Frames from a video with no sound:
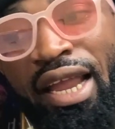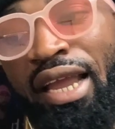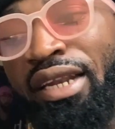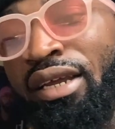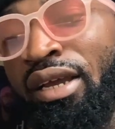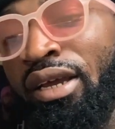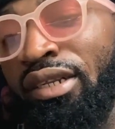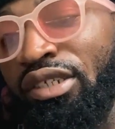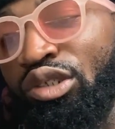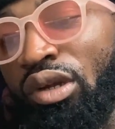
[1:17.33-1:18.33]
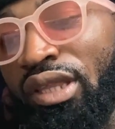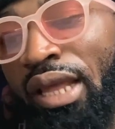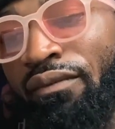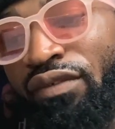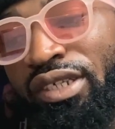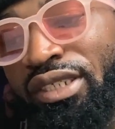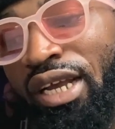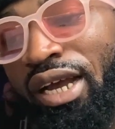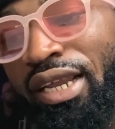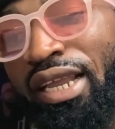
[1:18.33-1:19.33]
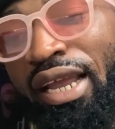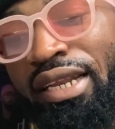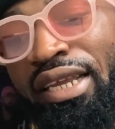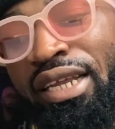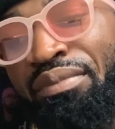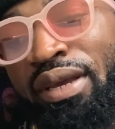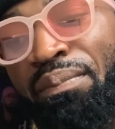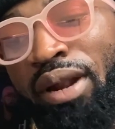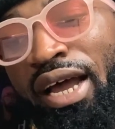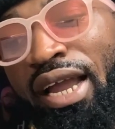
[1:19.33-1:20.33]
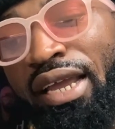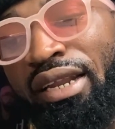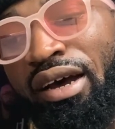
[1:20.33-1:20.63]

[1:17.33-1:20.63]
And the short-term visa can either be applied